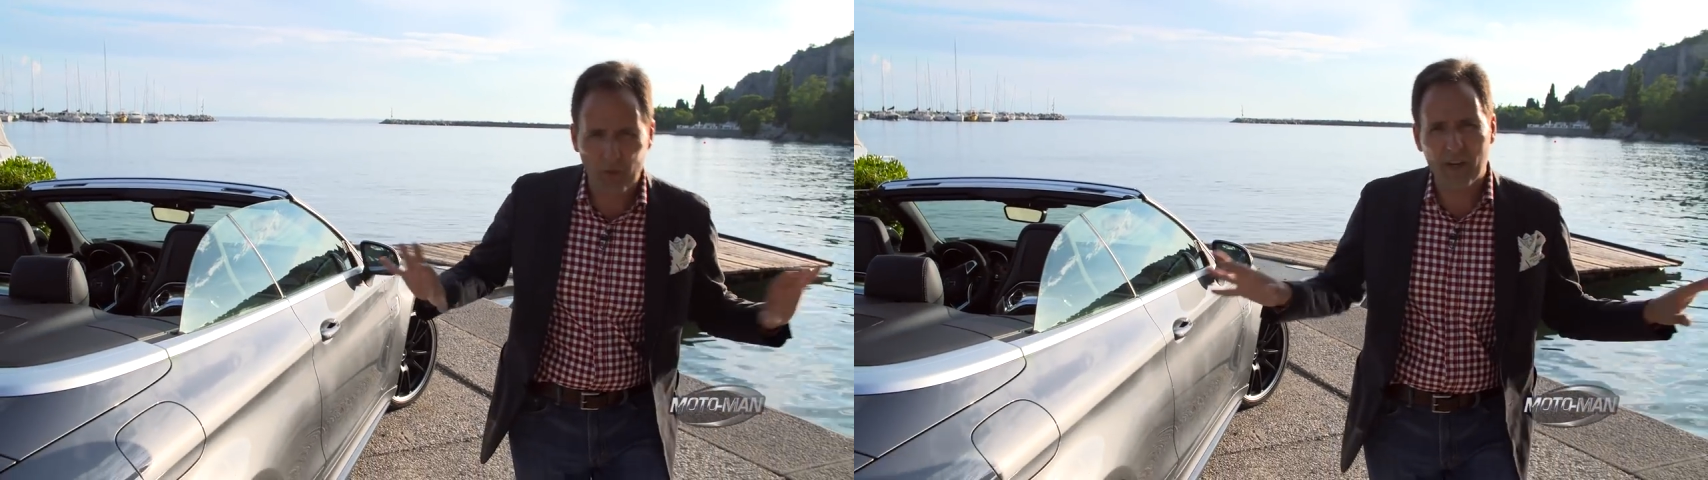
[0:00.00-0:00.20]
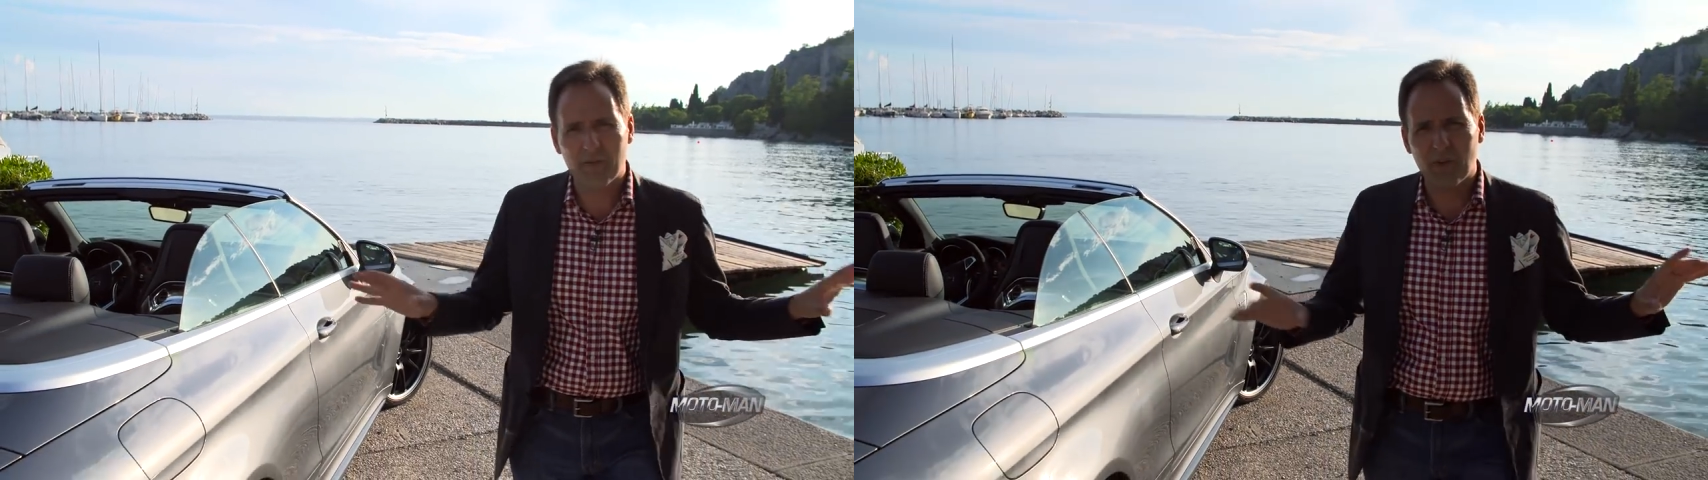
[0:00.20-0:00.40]

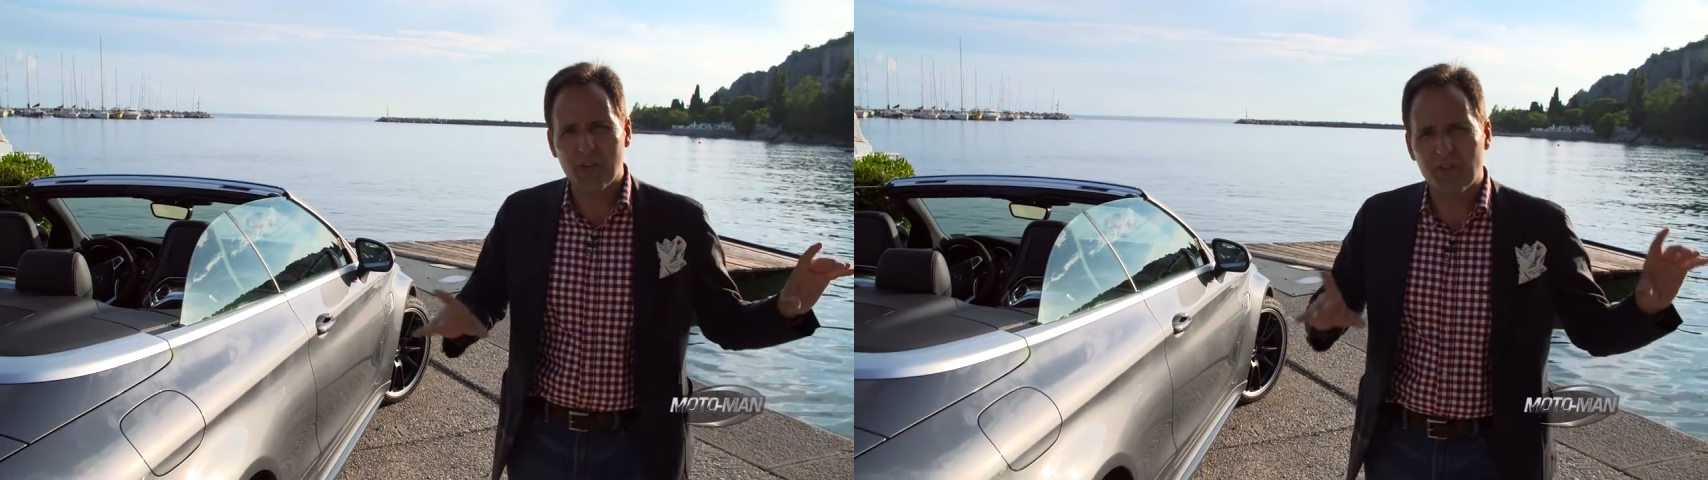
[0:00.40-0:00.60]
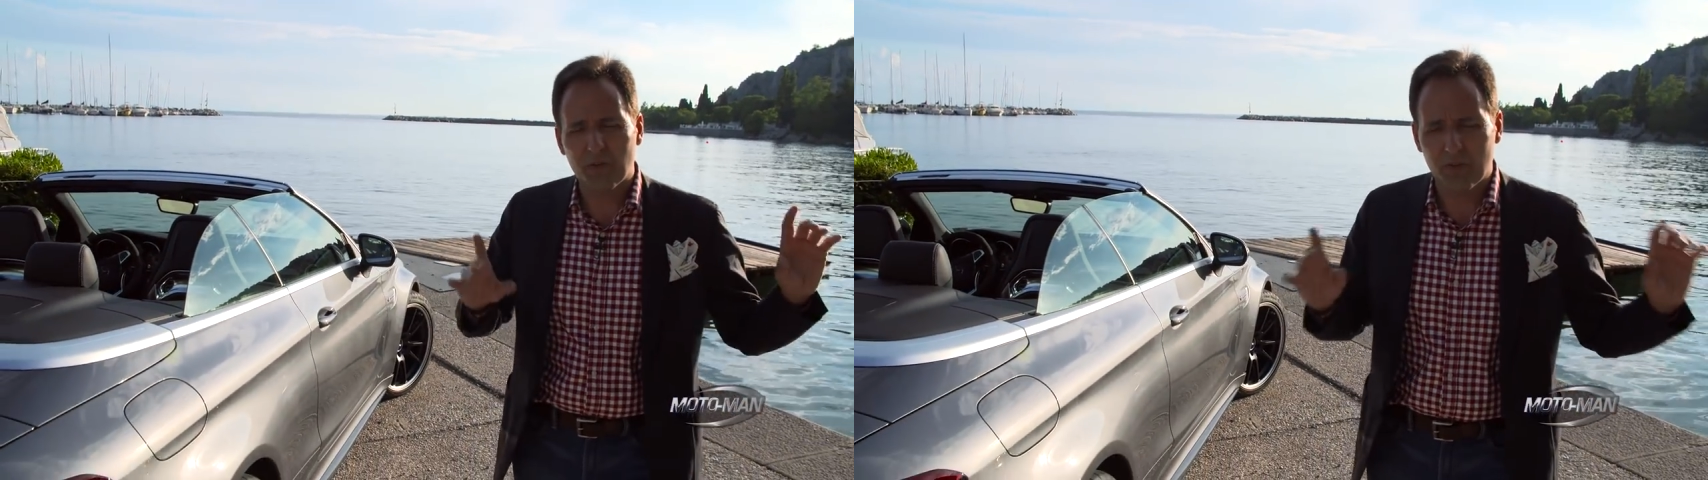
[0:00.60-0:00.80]
whatever it
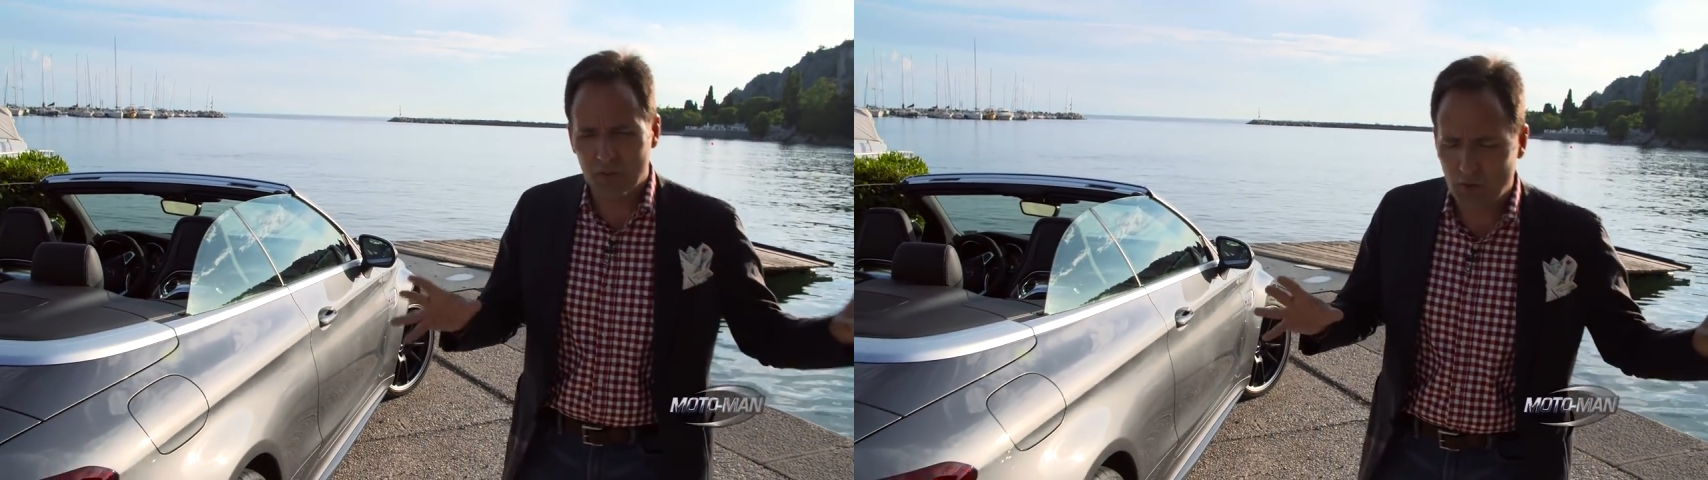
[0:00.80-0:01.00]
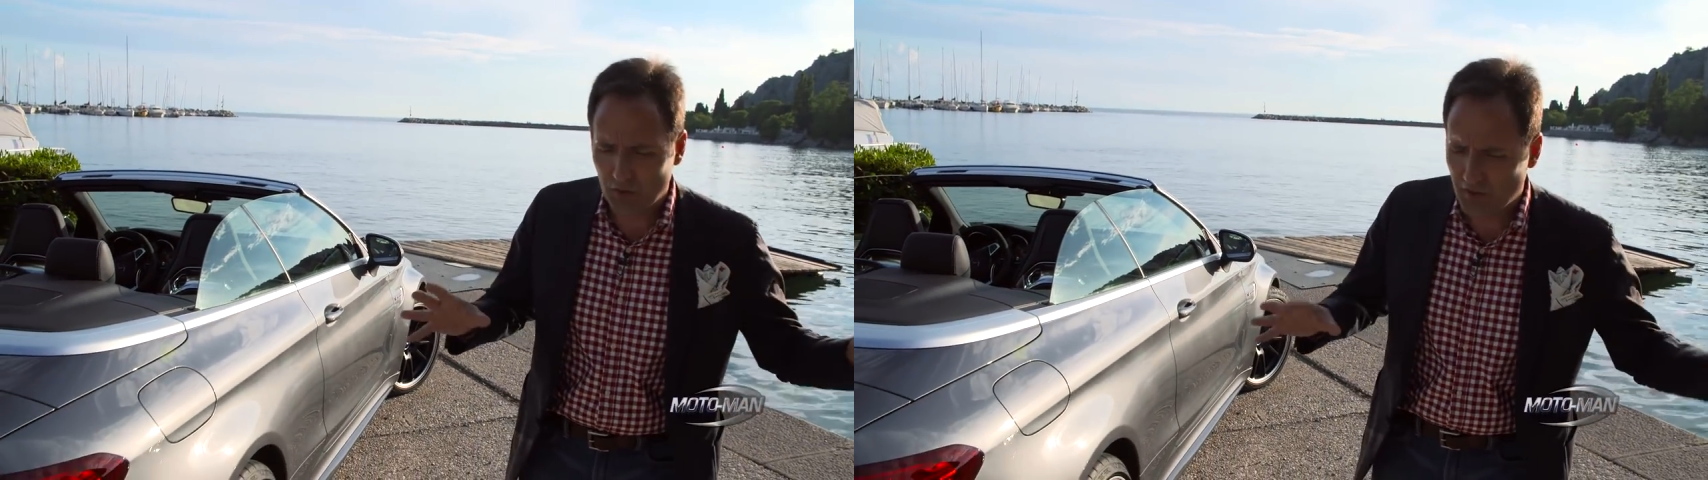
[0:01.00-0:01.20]
is you
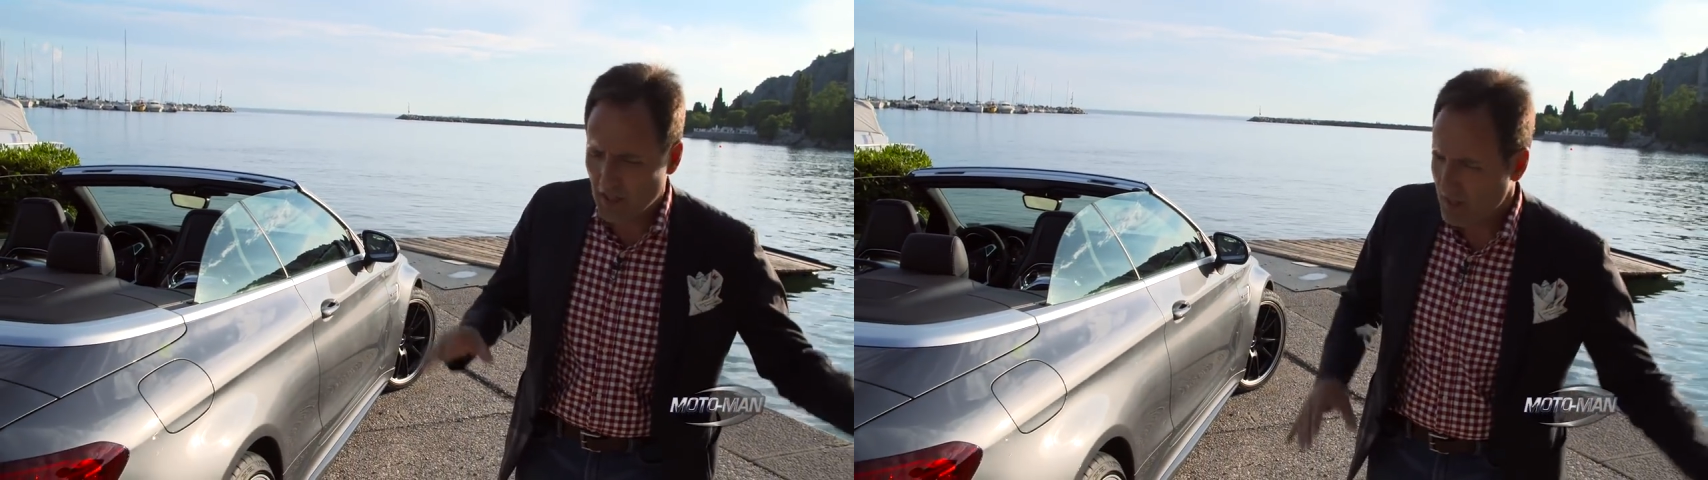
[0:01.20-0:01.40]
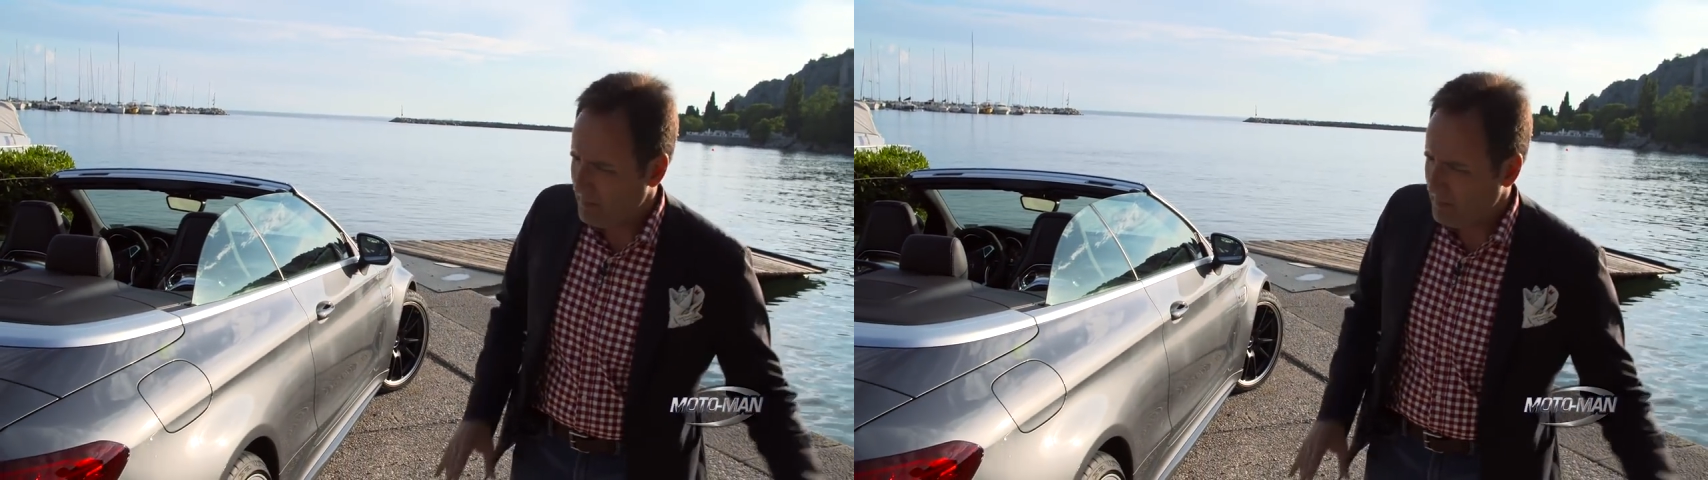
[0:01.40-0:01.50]
use,